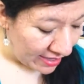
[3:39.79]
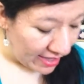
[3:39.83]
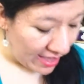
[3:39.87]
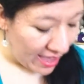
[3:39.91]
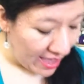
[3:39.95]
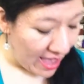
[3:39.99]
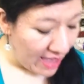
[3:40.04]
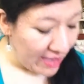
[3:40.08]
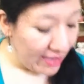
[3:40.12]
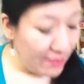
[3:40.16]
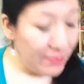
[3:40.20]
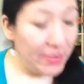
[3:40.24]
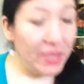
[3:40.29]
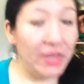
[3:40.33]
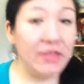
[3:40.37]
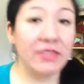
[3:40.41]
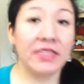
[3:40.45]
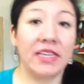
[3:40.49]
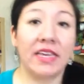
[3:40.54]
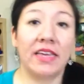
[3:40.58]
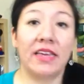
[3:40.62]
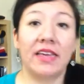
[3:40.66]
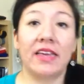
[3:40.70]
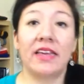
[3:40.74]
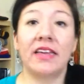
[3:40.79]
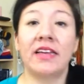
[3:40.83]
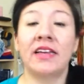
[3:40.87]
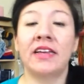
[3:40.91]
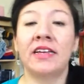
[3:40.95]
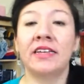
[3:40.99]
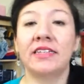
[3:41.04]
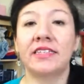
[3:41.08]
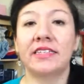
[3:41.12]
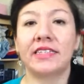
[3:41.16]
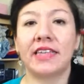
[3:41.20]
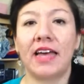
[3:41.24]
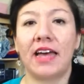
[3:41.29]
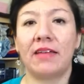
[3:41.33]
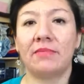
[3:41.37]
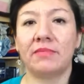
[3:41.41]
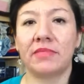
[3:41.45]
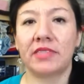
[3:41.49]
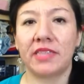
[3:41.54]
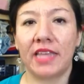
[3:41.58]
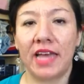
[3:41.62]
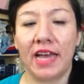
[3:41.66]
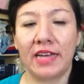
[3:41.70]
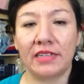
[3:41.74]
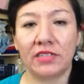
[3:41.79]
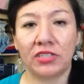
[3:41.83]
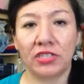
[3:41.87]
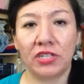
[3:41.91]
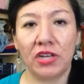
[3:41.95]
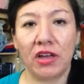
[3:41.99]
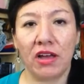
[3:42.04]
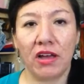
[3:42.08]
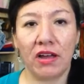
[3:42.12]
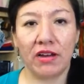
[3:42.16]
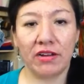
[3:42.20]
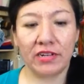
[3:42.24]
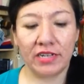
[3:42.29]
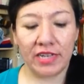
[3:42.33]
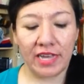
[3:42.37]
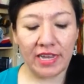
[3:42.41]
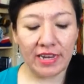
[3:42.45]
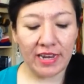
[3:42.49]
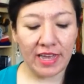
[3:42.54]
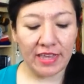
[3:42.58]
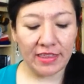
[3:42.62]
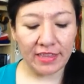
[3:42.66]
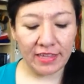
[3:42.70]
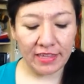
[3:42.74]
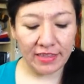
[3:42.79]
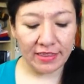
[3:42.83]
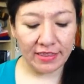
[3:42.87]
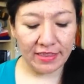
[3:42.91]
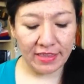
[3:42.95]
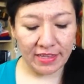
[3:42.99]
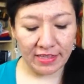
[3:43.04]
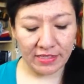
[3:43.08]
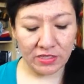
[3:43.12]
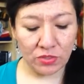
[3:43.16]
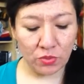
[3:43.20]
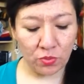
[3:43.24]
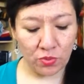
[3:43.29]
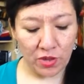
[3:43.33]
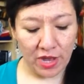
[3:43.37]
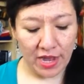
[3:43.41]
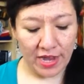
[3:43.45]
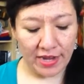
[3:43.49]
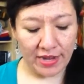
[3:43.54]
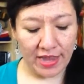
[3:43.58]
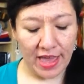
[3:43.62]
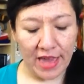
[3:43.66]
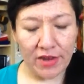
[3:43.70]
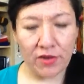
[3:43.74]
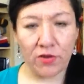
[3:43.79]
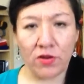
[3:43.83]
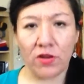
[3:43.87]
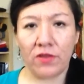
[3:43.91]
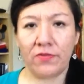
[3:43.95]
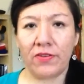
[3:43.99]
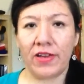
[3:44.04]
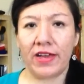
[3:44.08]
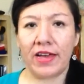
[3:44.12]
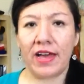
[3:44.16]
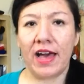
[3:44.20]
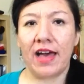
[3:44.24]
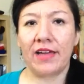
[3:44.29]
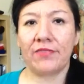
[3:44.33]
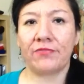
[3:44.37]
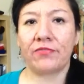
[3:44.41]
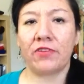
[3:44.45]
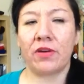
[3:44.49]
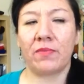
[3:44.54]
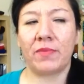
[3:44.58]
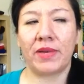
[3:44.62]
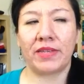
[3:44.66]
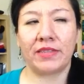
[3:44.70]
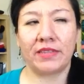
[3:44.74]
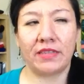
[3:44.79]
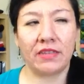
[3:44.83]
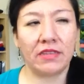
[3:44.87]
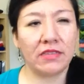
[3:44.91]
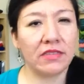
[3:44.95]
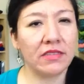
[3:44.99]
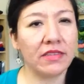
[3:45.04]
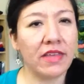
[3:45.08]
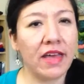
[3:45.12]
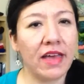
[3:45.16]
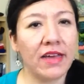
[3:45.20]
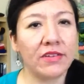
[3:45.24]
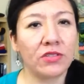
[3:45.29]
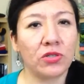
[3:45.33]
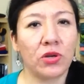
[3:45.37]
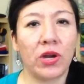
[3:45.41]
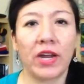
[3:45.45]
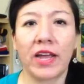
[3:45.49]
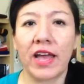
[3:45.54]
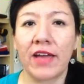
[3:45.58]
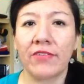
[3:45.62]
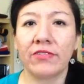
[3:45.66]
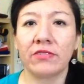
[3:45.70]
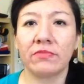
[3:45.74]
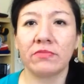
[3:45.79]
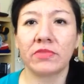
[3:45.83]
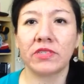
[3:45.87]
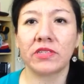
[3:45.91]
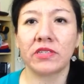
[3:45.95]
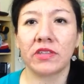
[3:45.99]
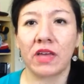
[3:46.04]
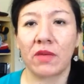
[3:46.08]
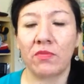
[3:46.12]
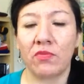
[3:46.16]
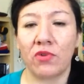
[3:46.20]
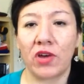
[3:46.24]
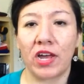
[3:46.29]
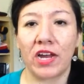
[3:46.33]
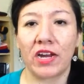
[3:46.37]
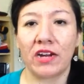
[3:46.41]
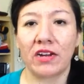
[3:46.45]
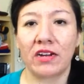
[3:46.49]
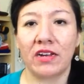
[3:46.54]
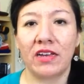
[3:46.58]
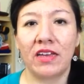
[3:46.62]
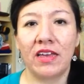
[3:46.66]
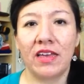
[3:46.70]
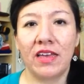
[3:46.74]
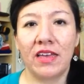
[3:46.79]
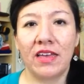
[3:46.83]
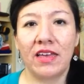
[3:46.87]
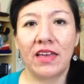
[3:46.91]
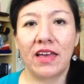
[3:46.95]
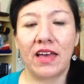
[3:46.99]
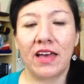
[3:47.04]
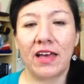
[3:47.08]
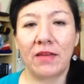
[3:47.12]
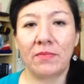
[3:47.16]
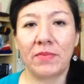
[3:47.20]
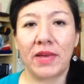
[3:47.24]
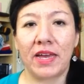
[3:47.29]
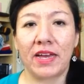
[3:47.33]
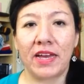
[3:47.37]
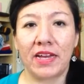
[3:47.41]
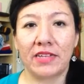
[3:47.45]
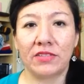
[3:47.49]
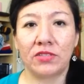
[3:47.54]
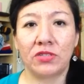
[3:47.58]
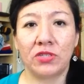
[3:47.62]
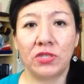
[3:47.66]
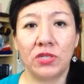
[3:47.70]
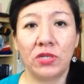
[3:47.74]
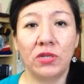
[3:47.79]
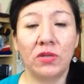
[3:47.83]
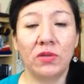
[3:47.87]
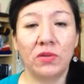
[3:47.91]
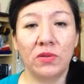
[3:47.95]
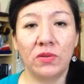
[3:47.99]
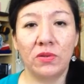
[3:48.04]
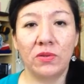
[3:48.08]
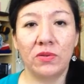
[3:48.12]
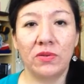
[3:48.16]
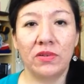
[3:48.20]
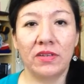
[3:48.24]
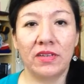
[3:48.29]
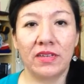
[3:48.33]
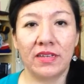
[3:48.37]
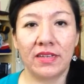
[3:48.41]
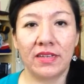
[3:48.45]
I am using some stash yarn and I think this one, I don't know if I got from D stash or I got from somewhere. Um, I got two